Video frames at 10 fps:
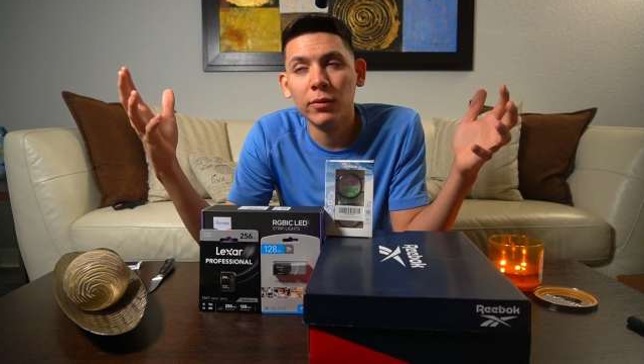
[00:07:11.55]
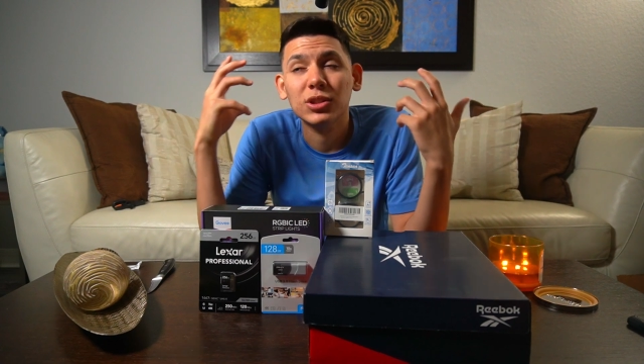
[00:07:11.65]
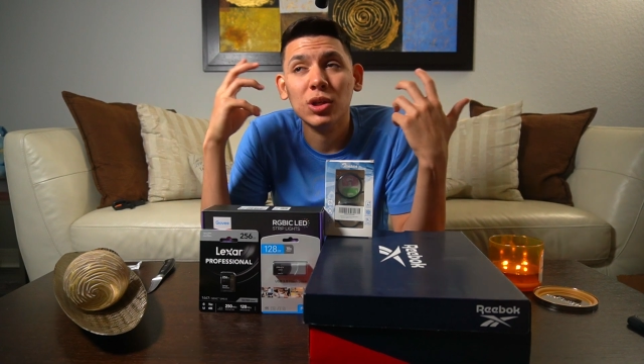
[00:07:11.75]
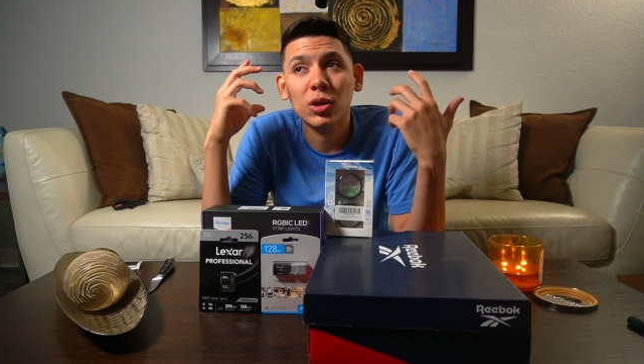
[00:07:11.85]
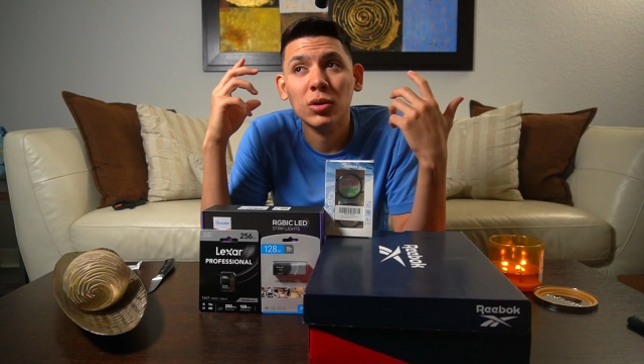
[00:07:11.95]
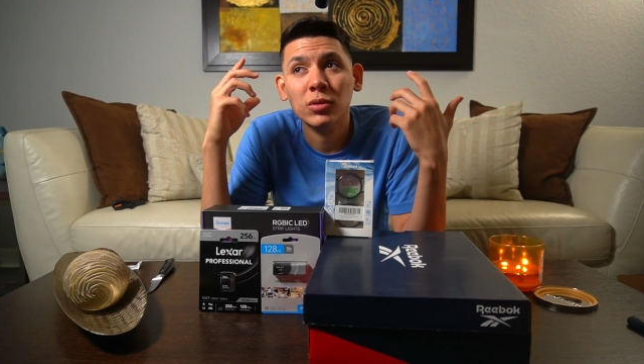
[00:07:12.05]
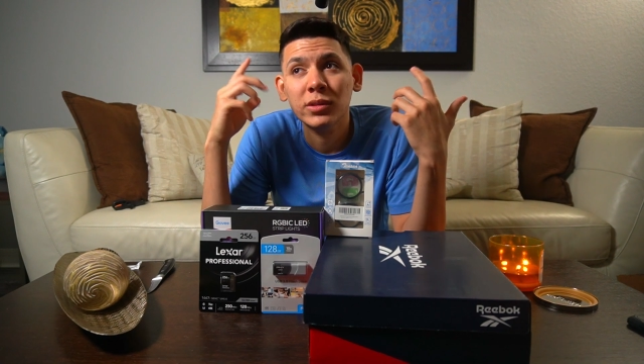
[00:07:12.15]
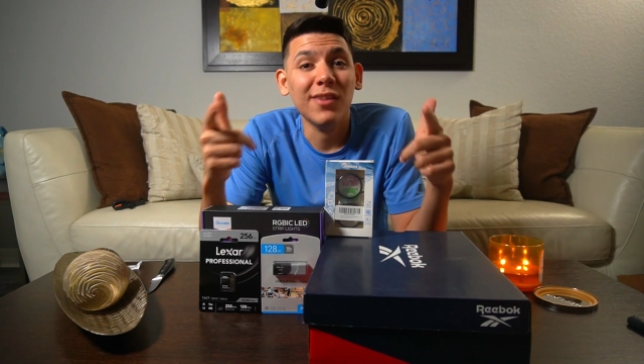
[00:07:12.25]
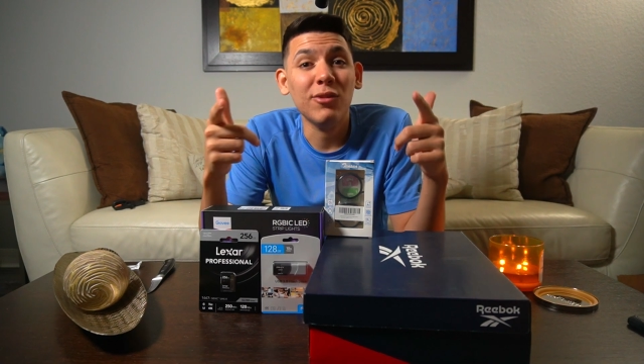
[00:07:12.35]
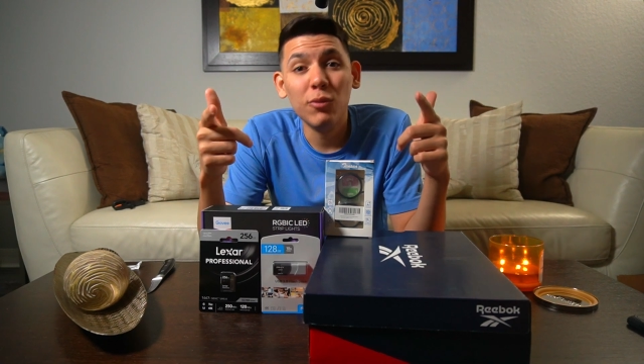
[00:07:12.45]
So
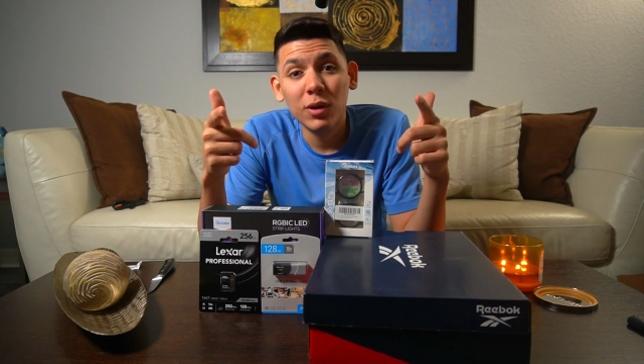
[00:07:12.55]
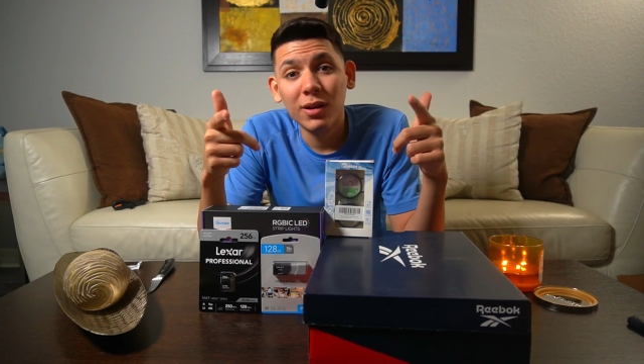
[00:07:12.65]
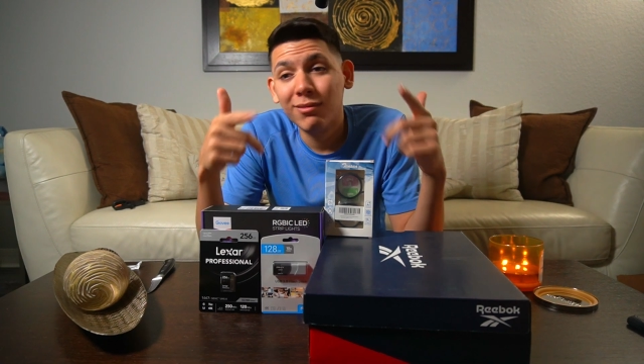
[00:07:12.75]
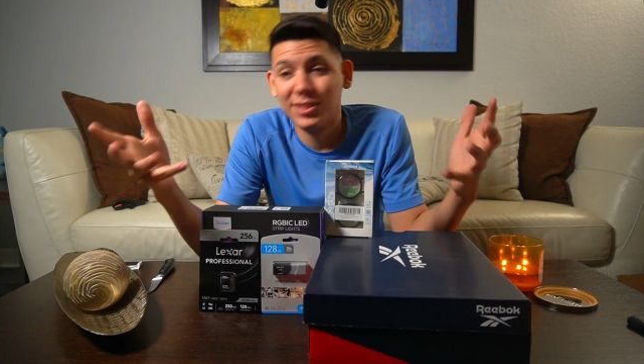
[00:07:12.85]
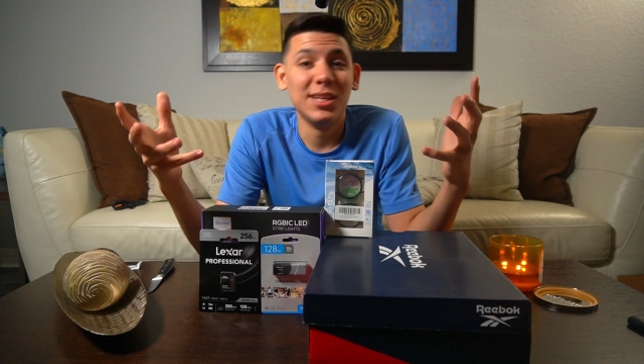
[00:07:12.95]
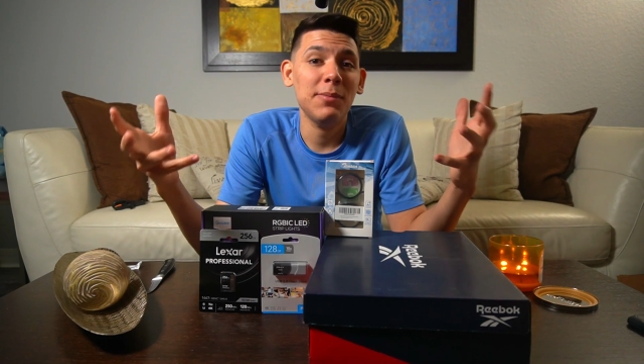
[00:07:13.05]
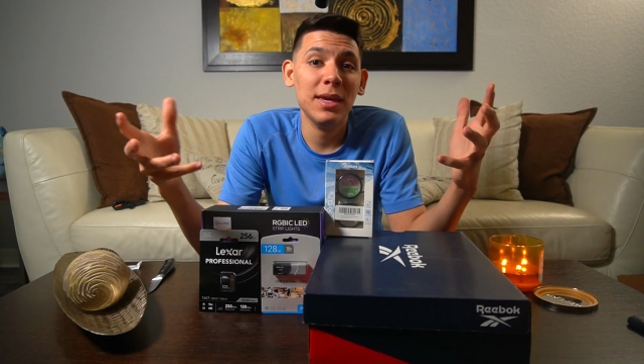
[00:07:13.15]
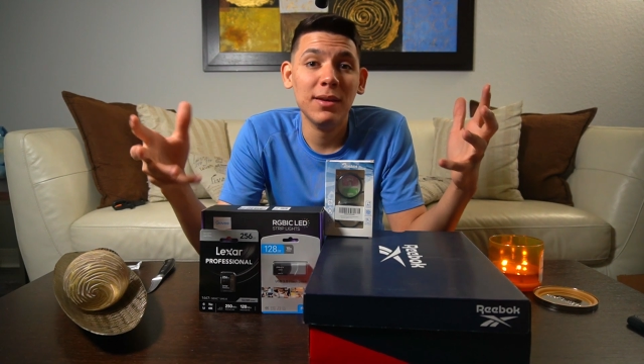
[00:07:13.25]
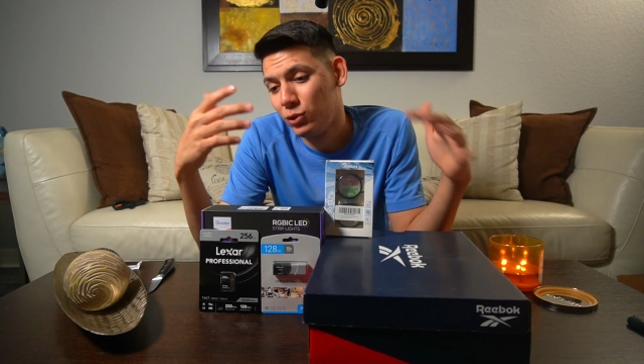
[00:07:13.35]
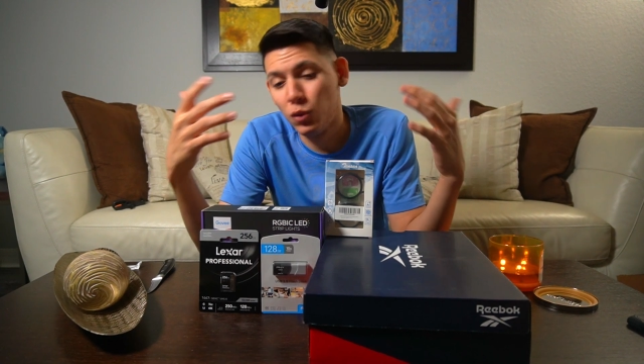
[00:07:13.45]
if you wanna see
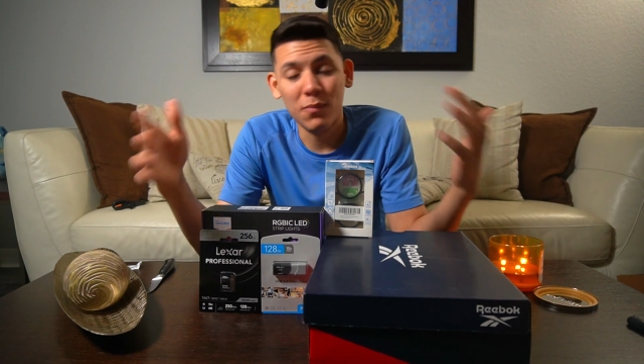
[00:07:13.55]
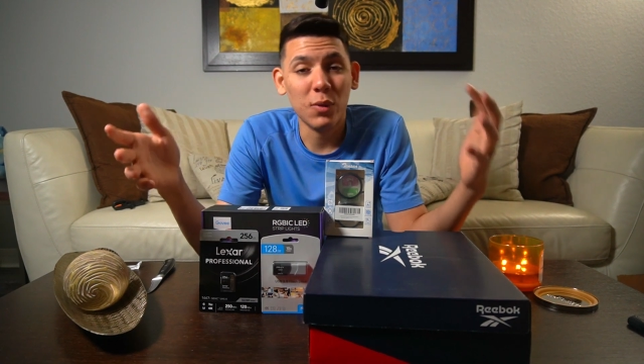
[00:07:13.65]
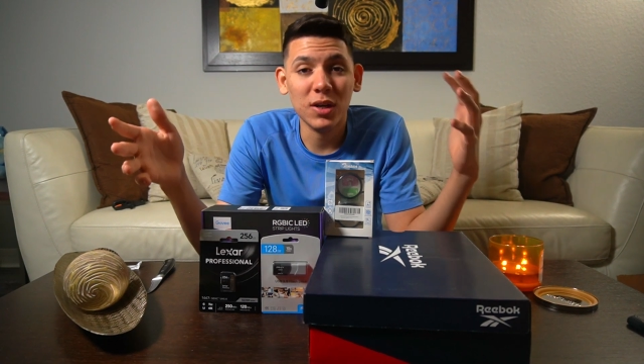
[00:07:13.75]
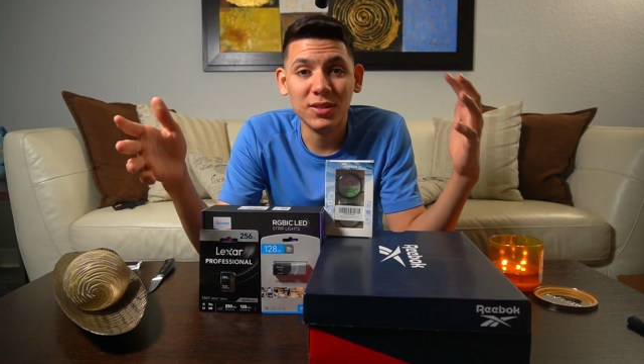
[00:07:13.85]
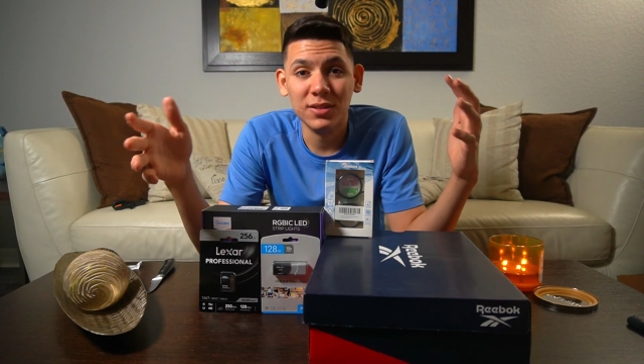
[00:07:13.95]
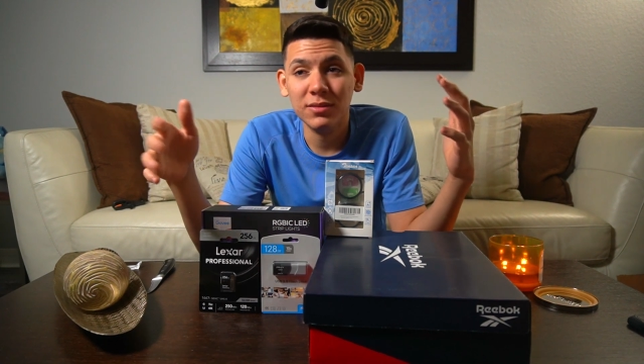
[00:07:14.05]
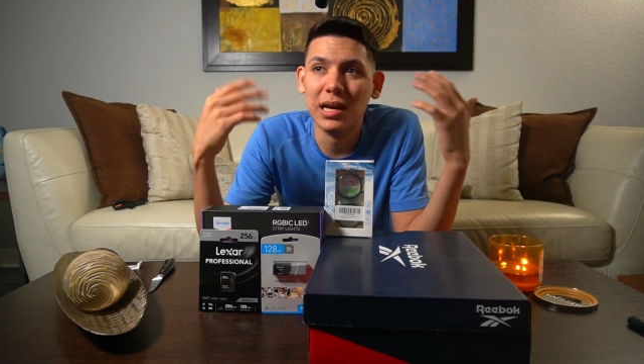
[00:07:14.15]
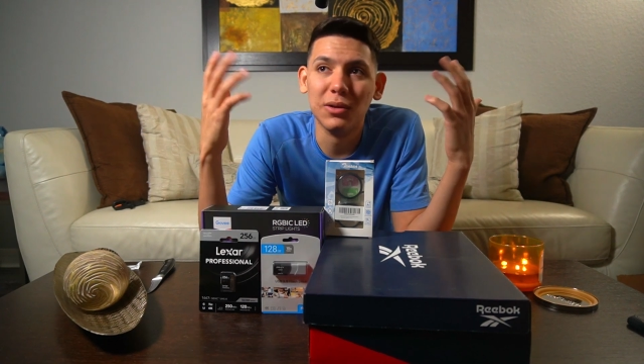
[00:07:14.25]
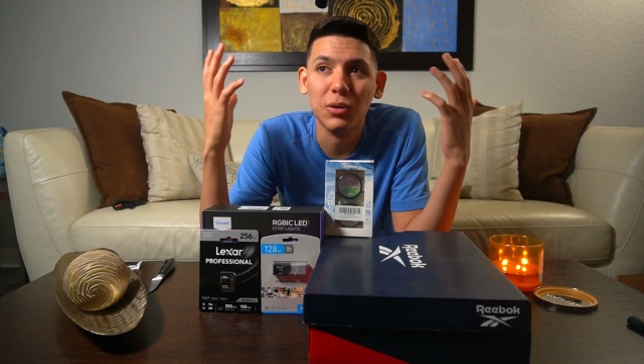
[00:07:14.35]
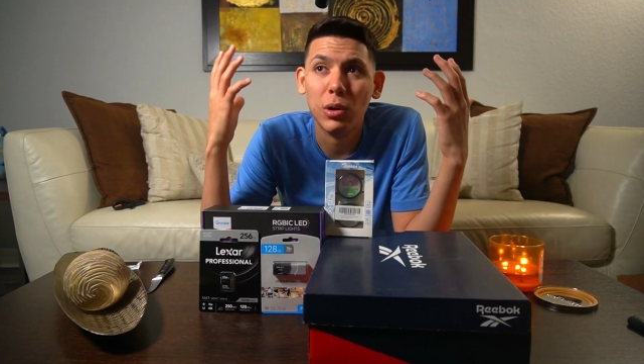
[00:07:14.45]
me do unboxings,
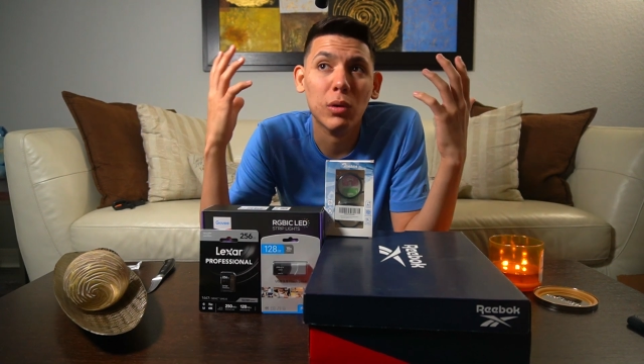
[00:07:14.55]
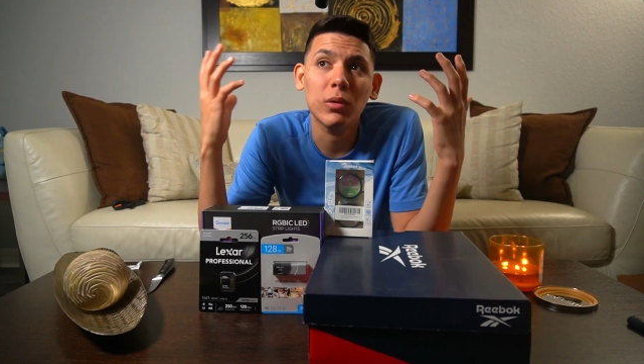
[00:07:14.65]
I don't know,